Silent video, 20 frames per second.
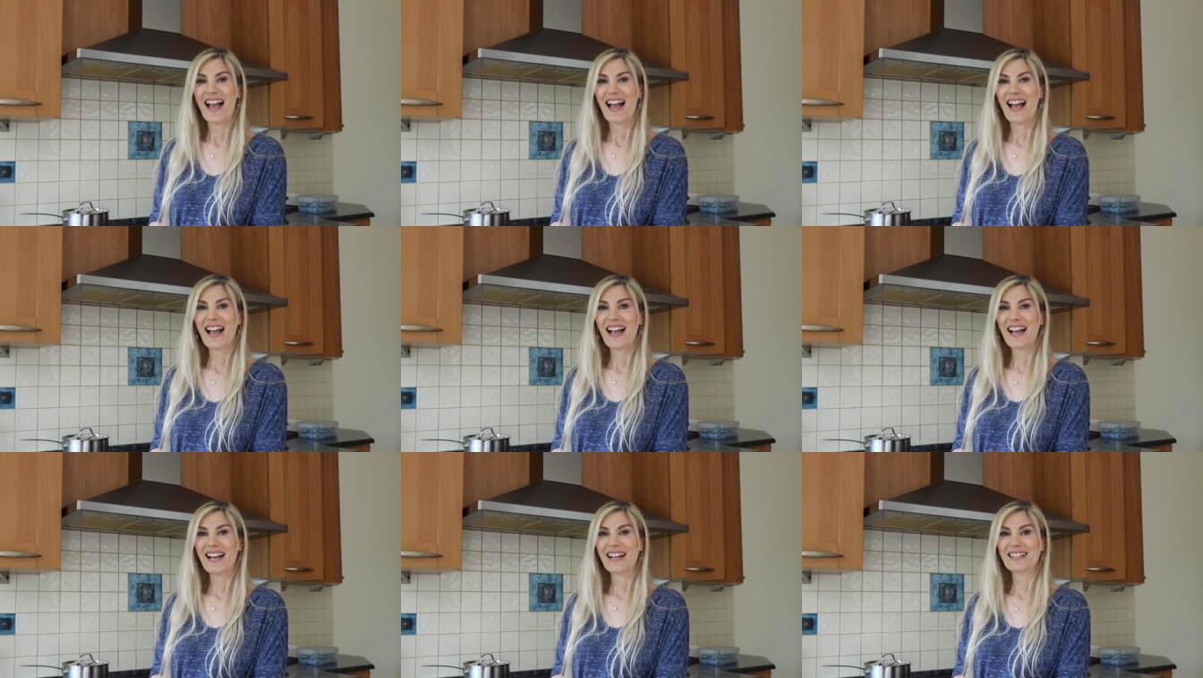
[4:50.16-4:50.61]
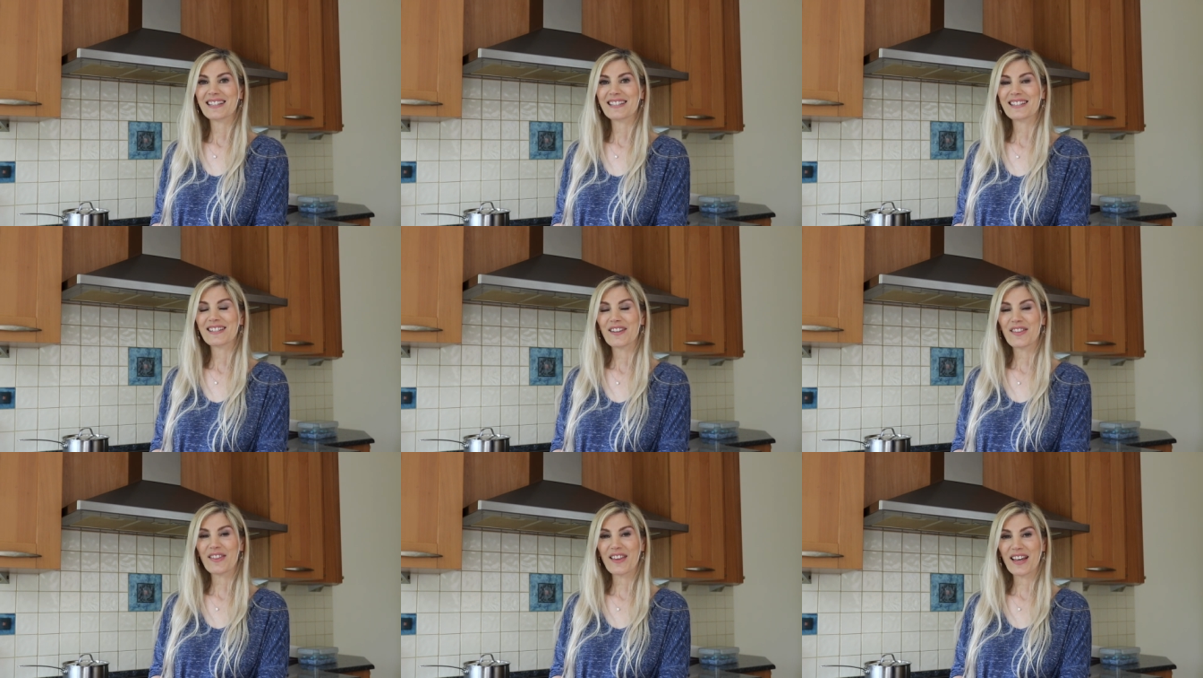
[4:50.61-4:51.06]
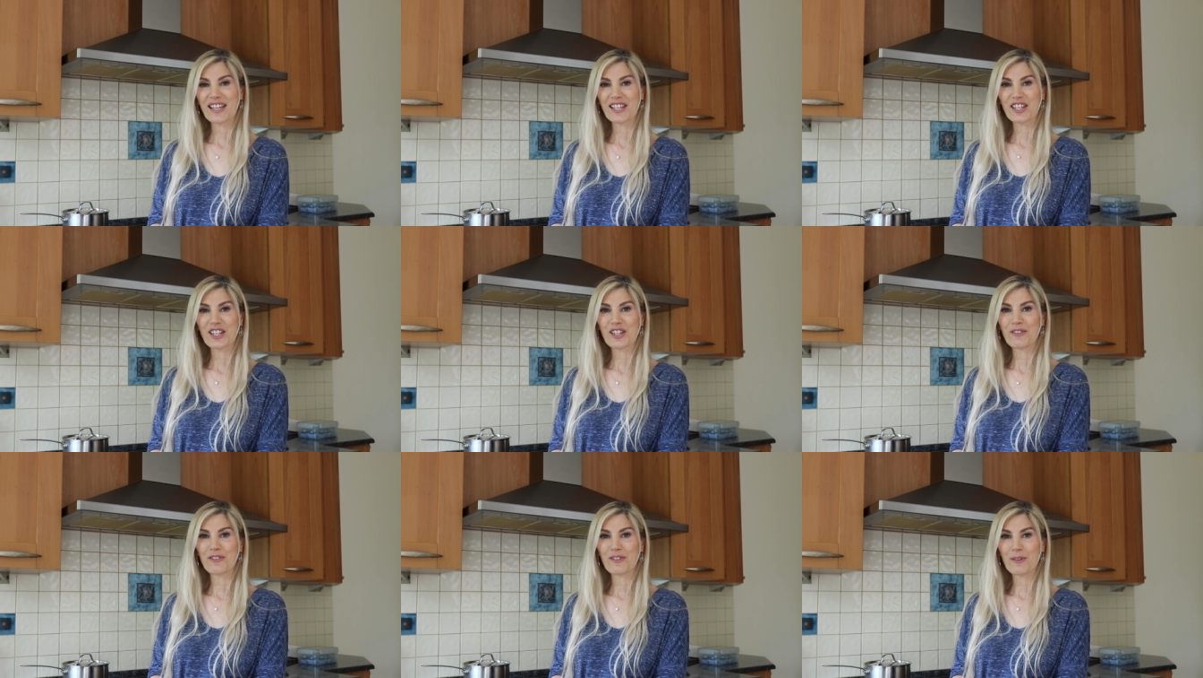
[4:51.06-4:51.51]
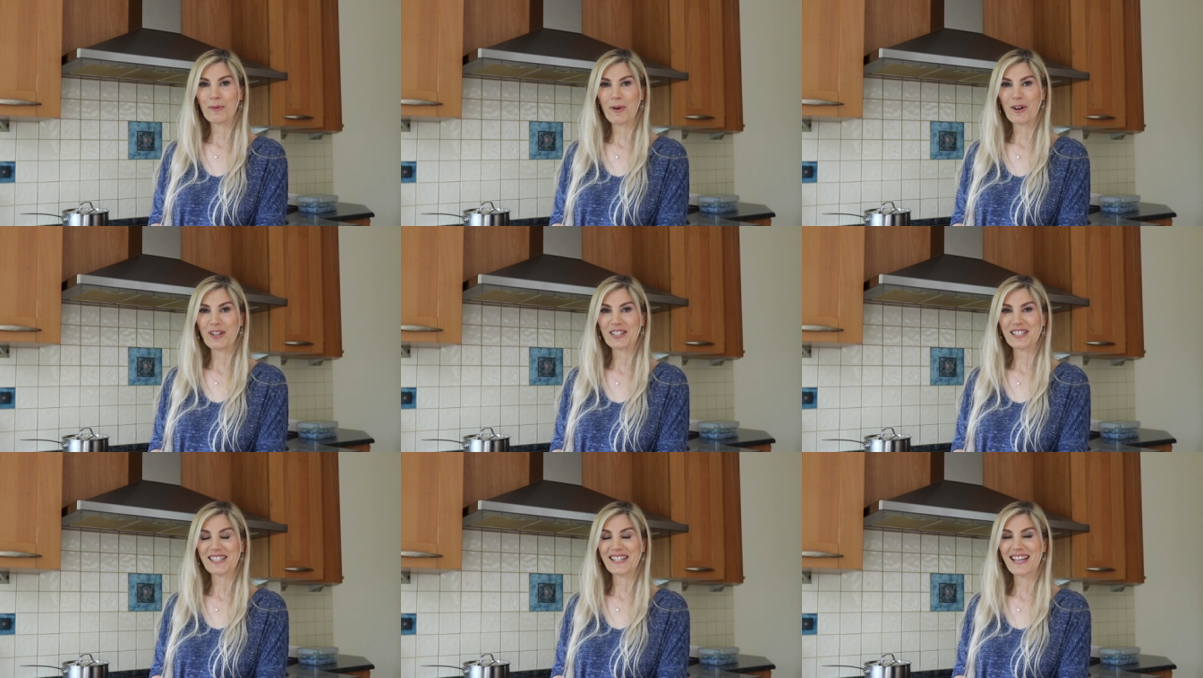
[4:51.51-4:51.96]
and thank you for
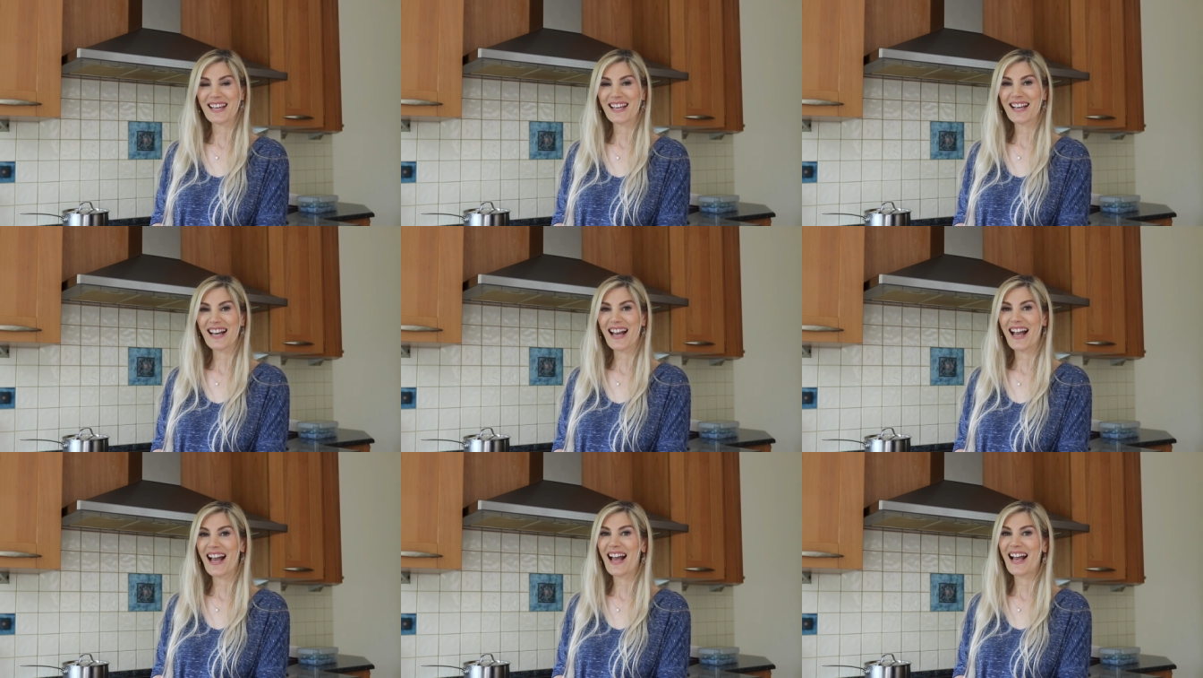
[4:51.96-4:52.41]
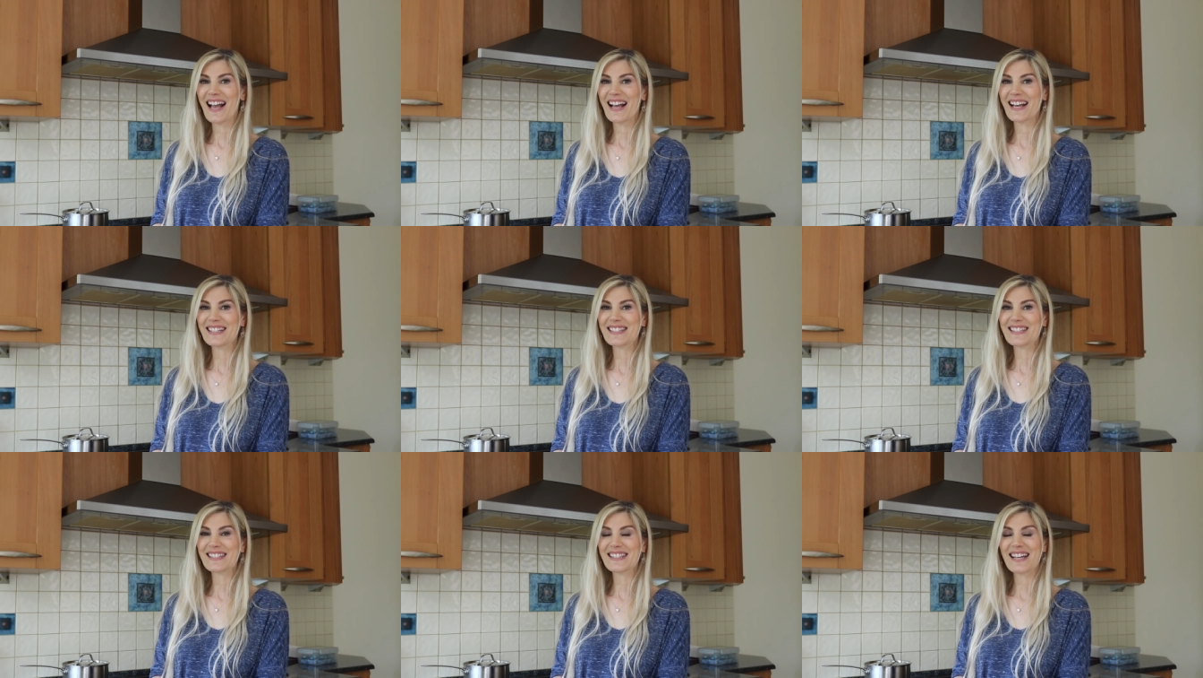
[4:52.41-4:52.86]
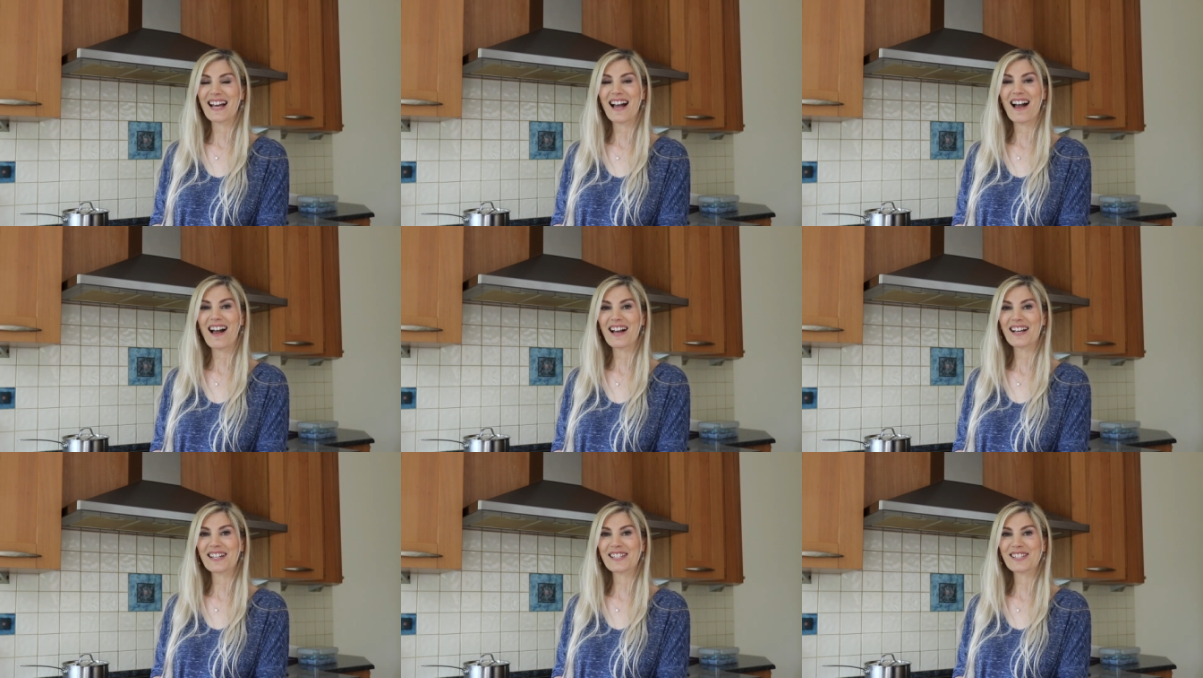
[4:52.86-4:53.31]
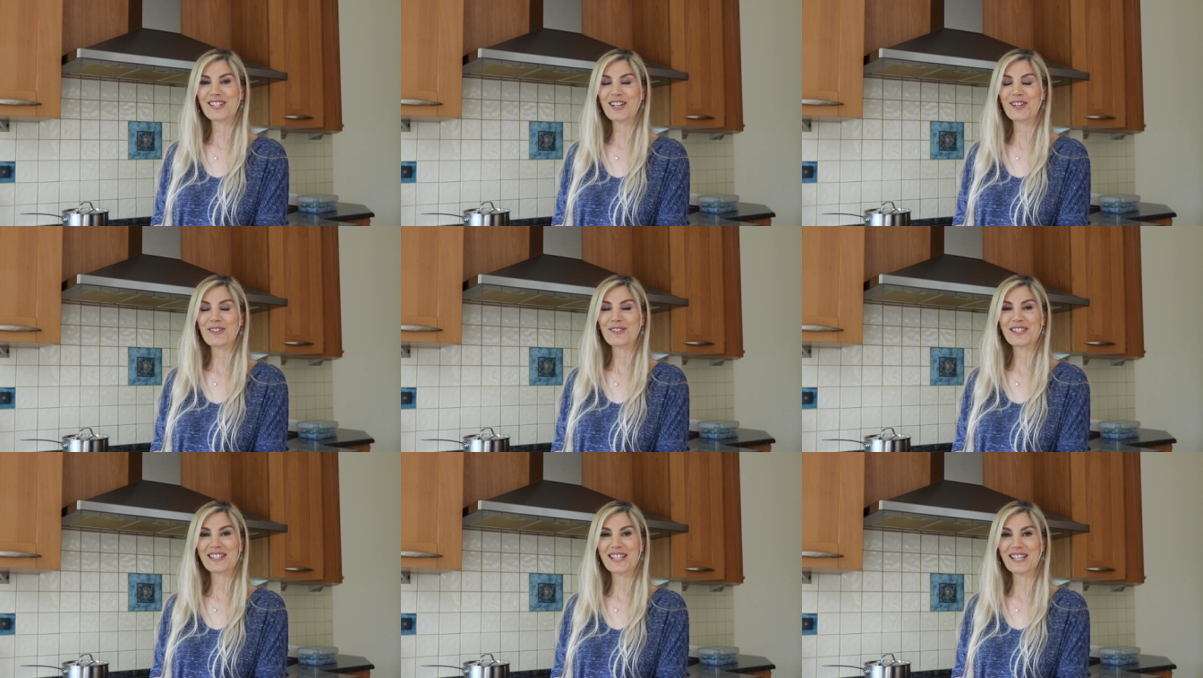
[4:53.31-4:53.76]
watching and I
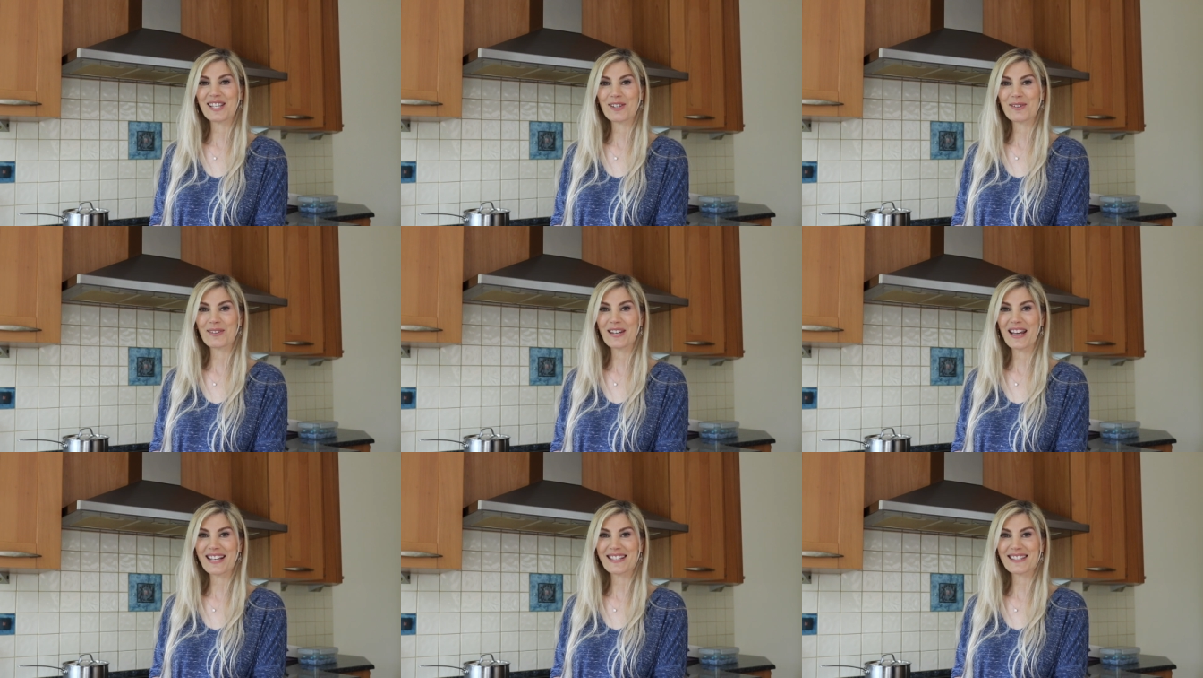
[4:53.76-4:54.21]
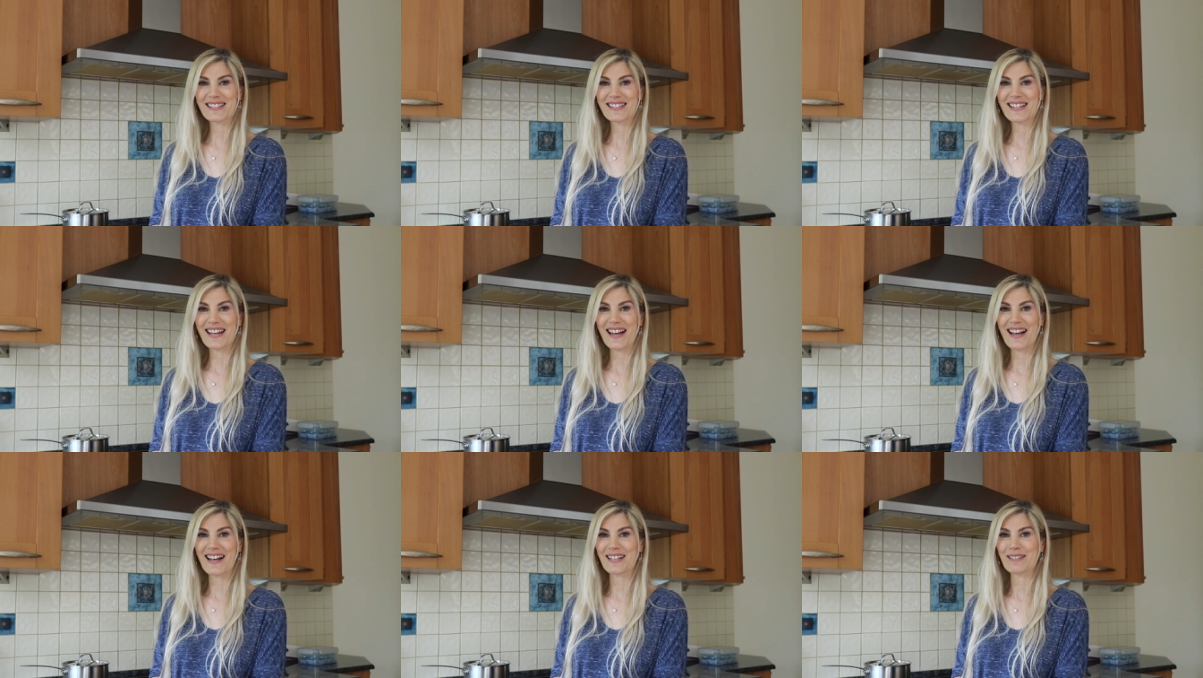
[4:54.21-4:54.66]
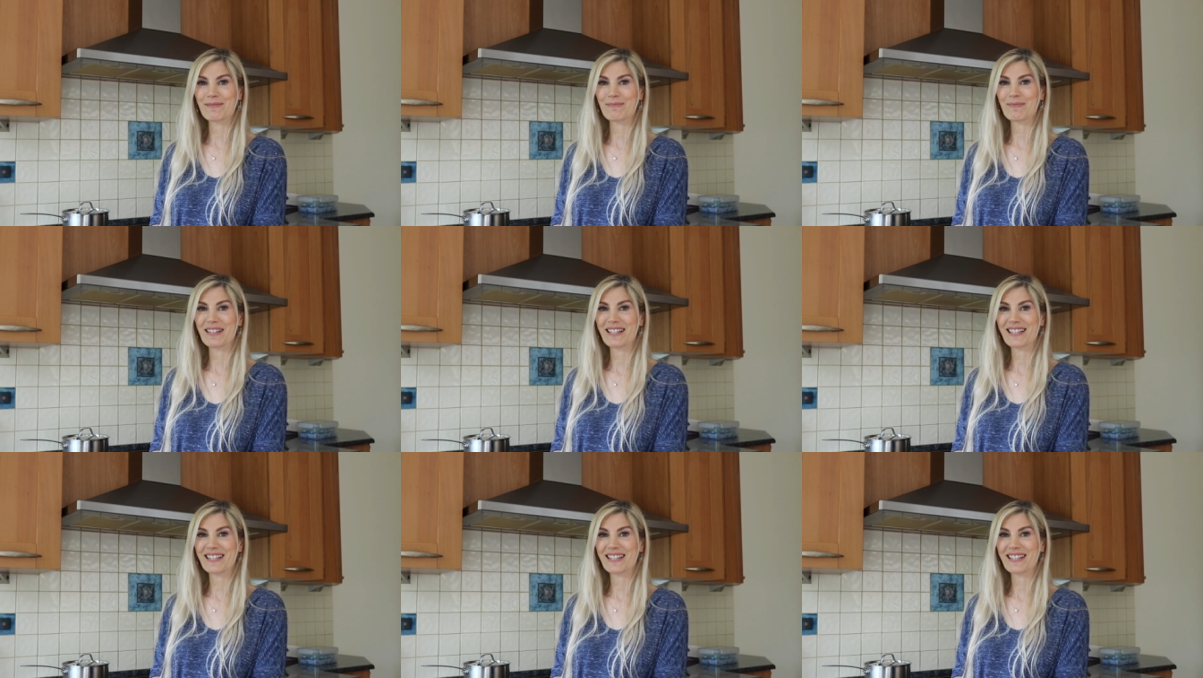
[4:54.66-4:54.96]
shall see you next time.